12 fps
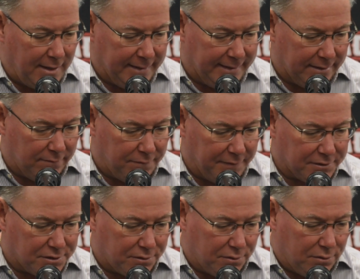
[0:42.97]
getting
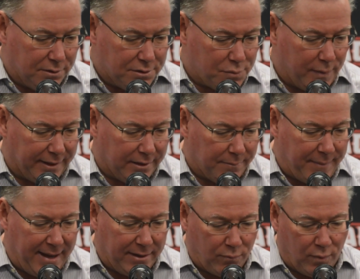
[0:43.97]
physical and swinging the
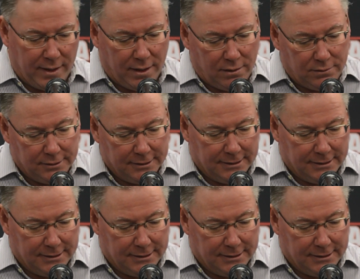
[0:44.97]
bat well.